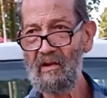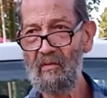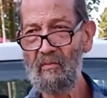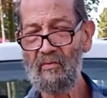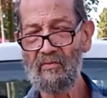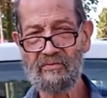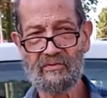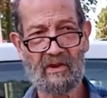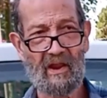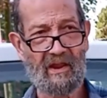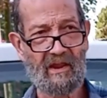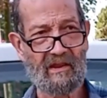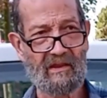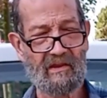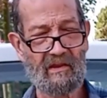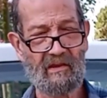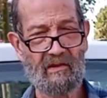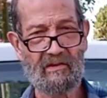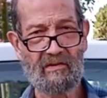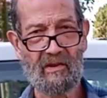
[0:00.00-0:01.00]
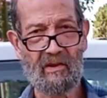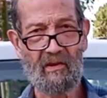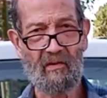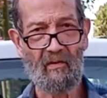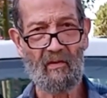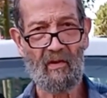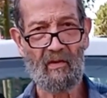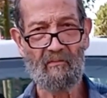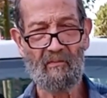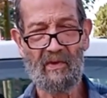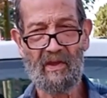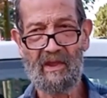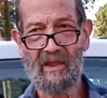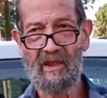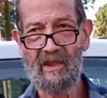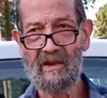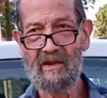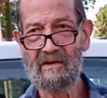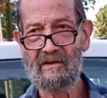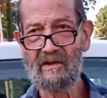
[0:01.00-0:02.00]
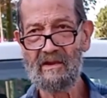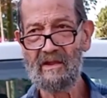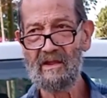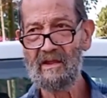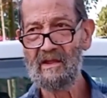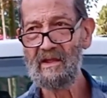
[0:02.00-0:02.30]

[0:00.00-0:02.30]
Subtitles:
Lord's taking good care of me. And